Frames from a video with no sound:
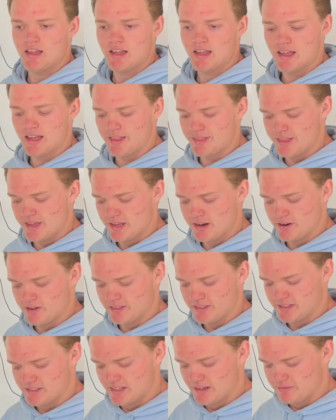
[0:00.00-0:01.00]
and then on
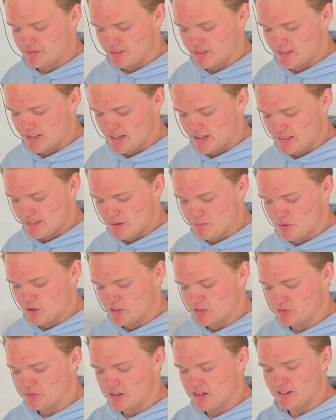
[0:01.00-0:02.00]
the seventh day they
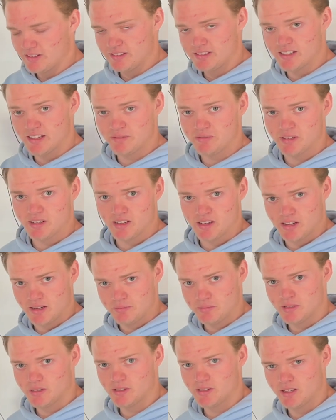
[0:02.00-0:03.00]
march around it 7
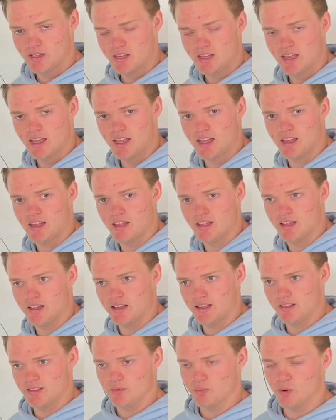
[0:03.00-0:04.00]
times,
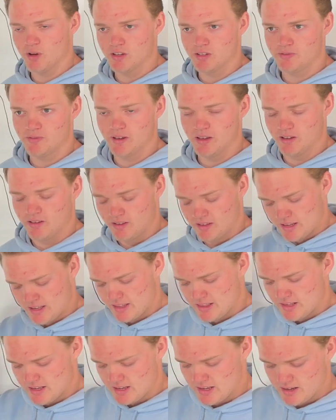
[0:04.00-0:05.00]
and the walls fell
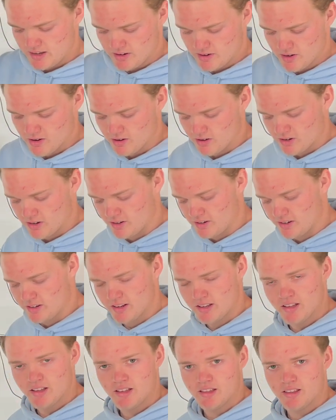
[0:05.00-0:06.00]
and they conquered
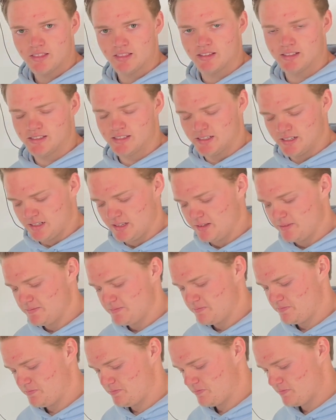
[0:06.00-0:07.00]
the city.
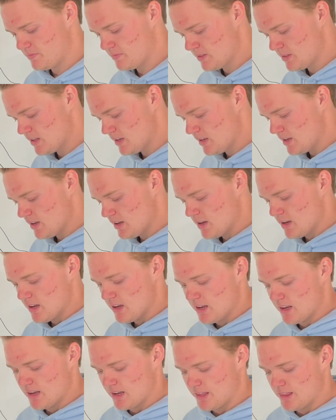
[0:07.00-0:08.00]

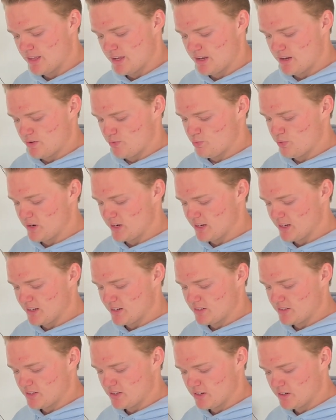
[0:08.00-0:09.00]
And then we
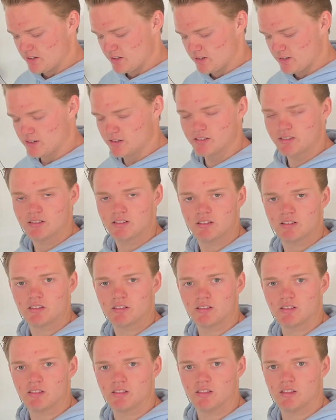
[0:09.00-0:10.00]
get
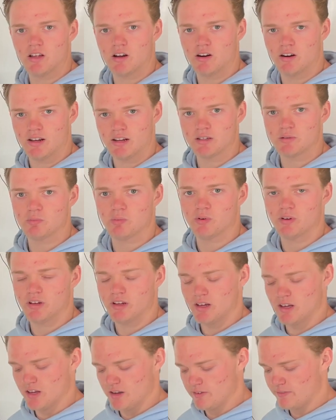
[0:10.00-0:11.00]
our next point
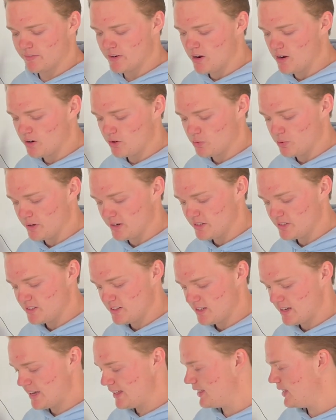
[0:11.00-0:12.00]
of conquest,
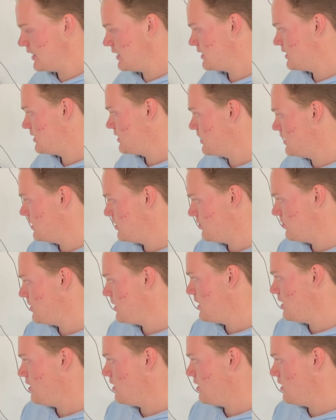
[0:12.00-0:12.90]
and that's the defeat